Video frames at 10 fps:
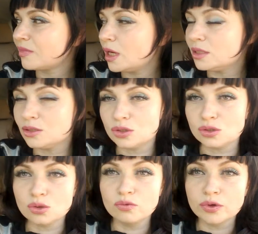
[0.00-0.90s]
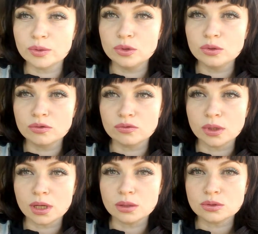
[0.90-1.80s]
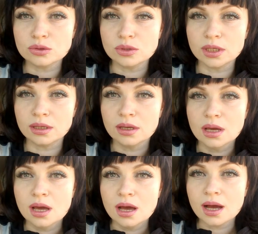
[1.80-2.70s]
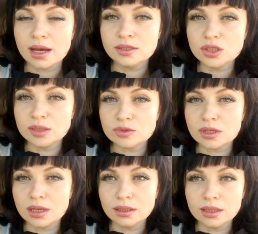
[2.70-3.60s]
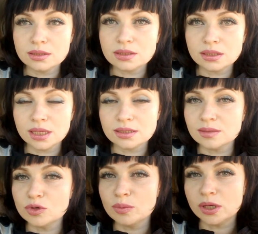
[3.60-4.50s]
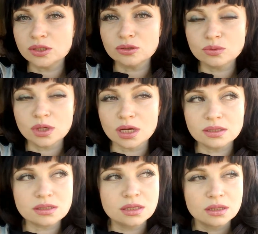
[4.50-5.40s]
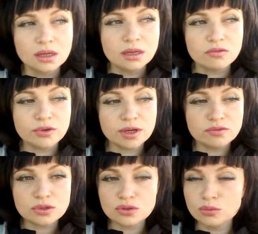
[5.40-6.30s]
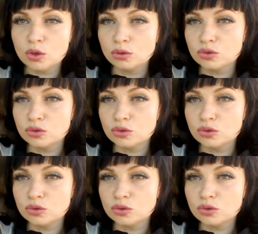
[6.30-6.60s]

it's so very beautiful out today hi james hi lance yes i'm reminding you guys we have a zoom call